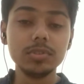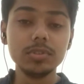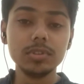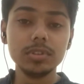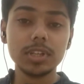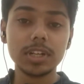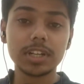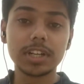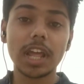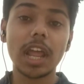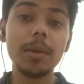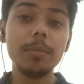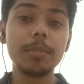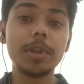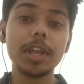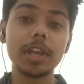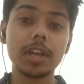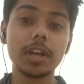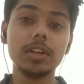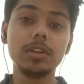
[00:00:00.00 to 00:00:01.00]
the time
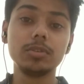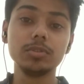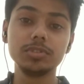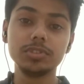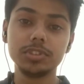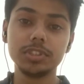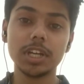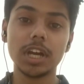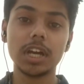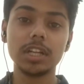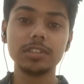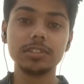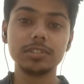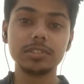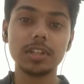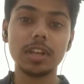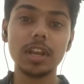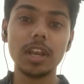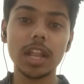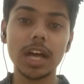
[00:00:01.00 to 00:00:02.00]
taken to charge
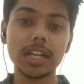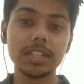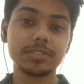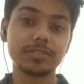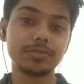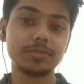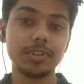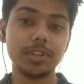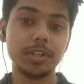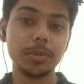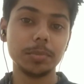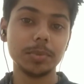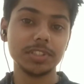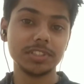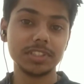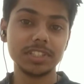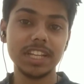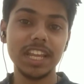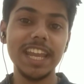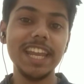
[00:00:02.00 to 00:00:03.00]
the last
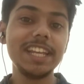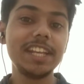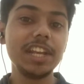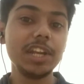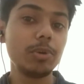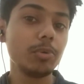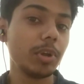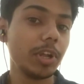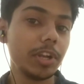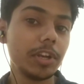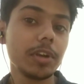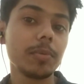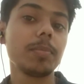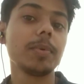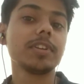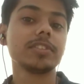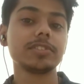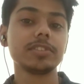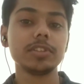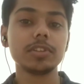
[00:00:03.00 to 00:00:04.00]
20%, 80 to
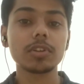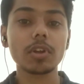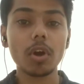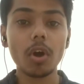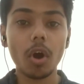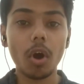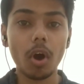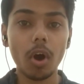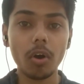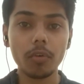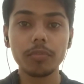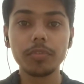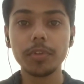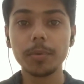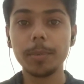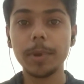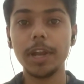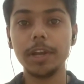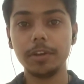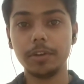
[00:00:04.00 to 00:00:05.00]
100% of the
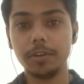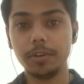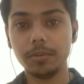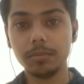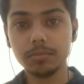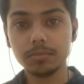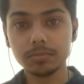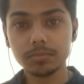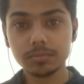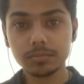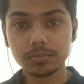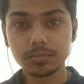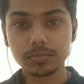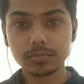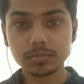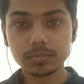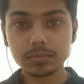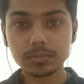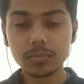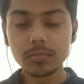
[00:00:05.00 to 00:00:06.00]
battery.
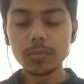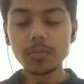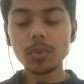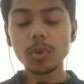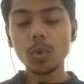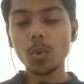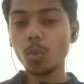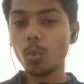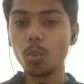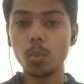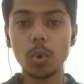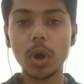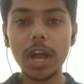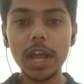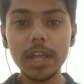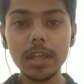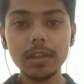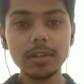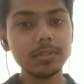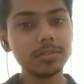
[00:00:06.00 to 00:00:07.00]

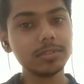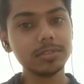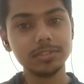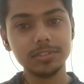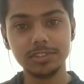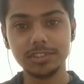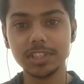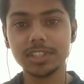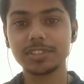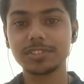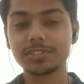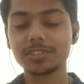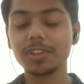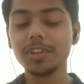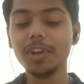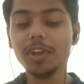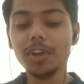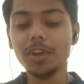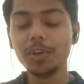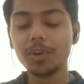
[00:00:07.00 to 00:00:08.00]
Why? Just
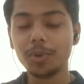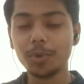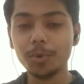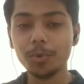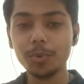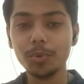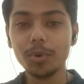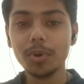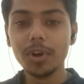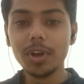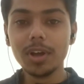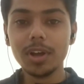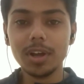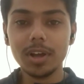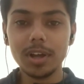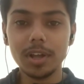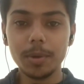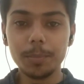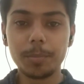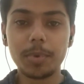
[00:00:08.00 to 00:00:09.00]
to
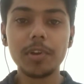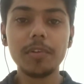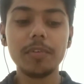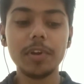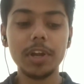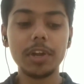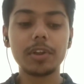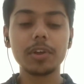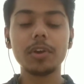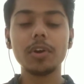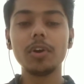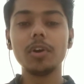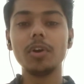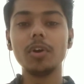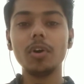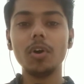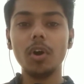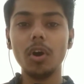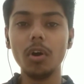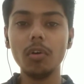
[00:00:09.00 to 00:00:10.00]
prevent
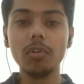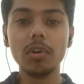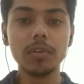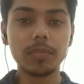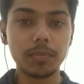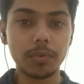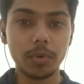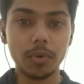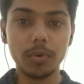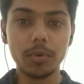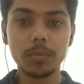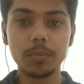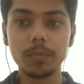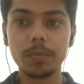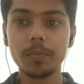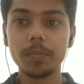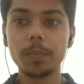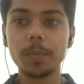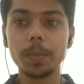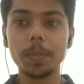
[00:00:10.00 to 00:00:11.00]
overflow.
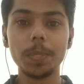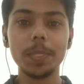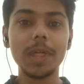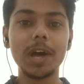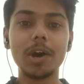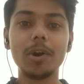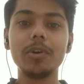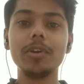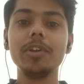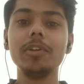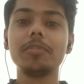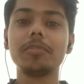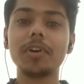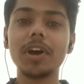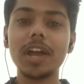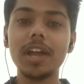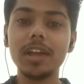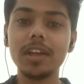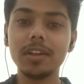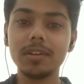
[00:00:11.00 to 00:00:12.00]
Now if
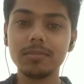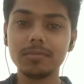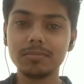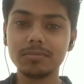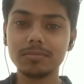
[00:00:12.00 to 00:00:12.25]
I